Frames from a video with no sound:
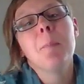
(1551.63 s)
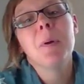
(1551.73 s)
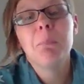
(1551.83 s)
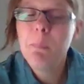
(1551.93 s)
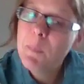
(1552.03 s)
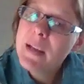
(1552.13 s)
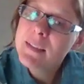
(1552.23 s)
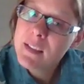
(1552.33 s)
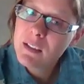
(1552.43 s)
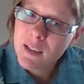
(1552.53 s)
But
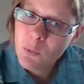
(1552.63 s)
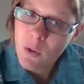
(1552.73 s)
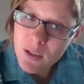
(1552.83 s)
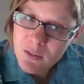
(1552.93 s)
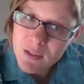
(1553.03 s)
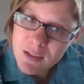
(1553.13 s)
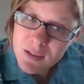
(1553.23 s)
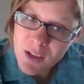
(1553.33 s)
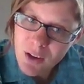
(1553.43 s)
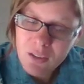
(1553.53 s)
basically what you need
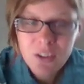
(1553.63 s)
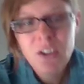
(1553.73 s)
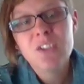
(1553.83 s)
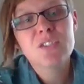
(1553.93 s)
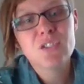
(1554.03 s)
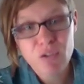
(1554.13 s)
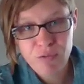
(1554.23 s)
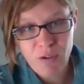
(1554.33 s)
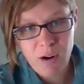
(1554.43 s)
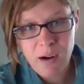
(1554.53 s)
to know so
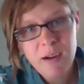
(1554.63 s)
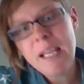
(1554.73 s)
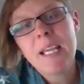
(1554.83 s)
far